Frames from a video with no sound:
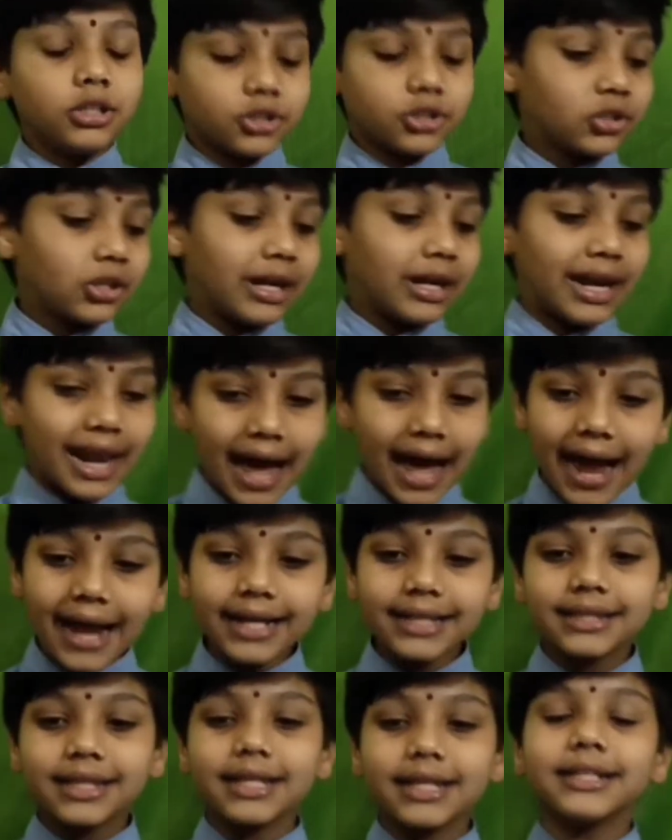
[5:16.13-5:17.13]
So
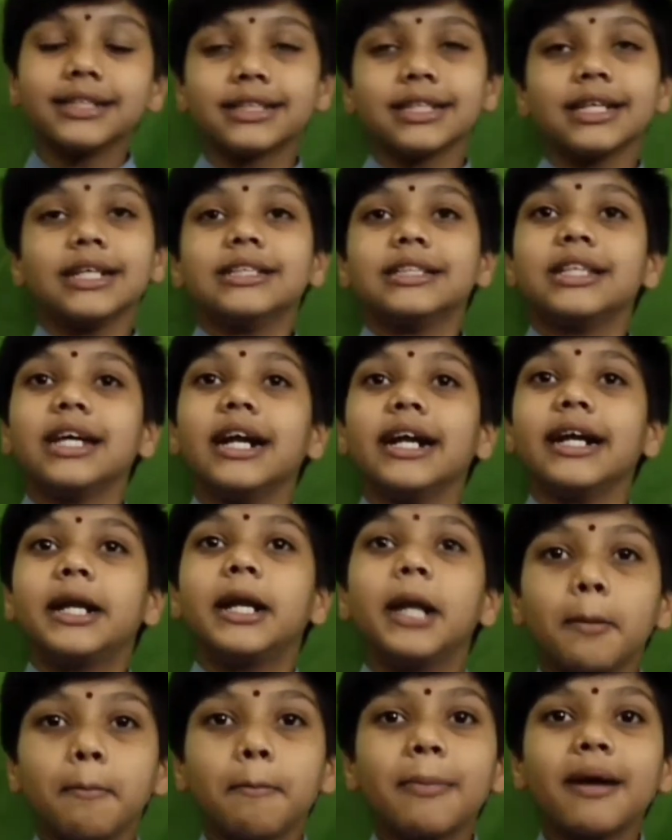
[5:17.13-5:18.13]
like this, the
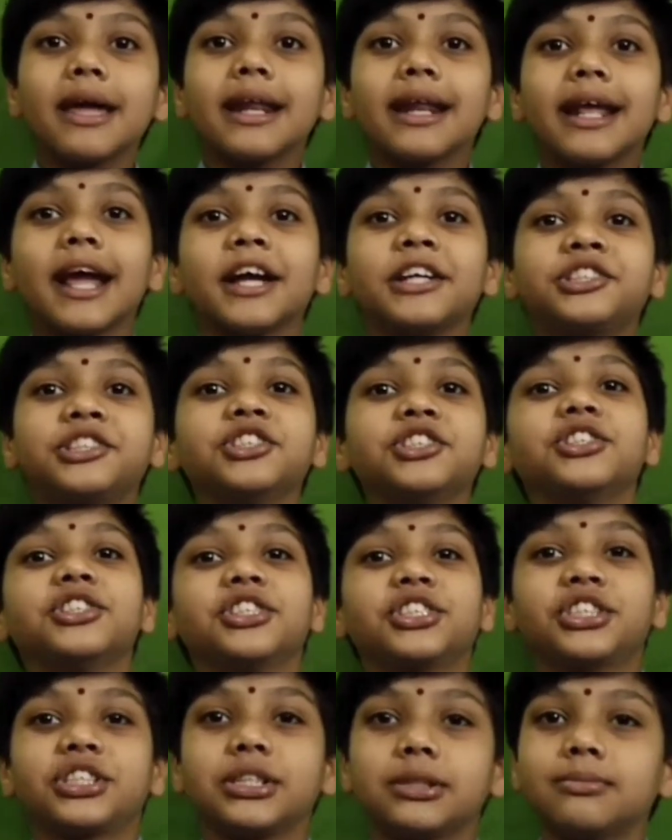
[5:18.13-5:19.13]
drip irrigation
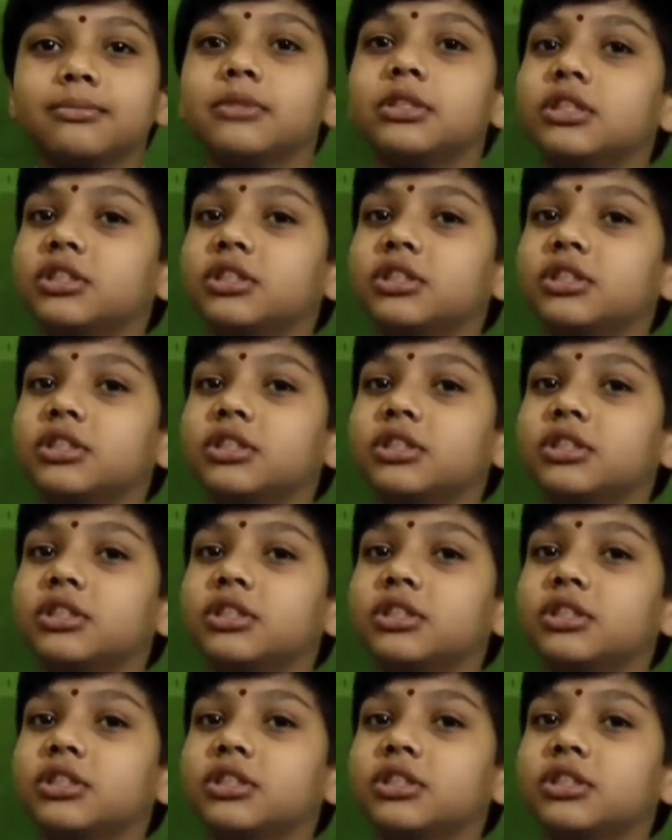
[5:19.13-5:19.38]
system